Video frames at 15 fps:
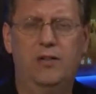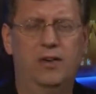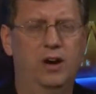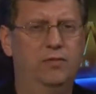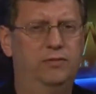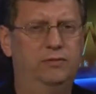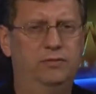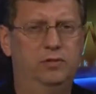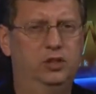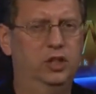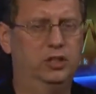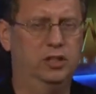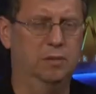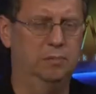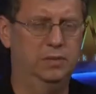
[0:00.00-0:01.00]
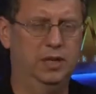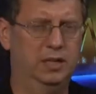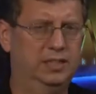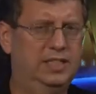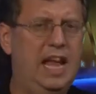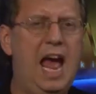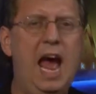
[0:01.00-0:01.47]
of just a, a,
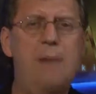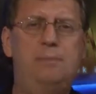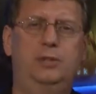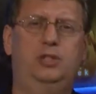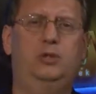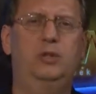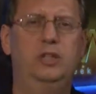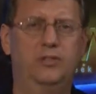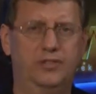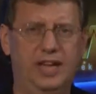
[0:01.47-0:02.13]
tapestry of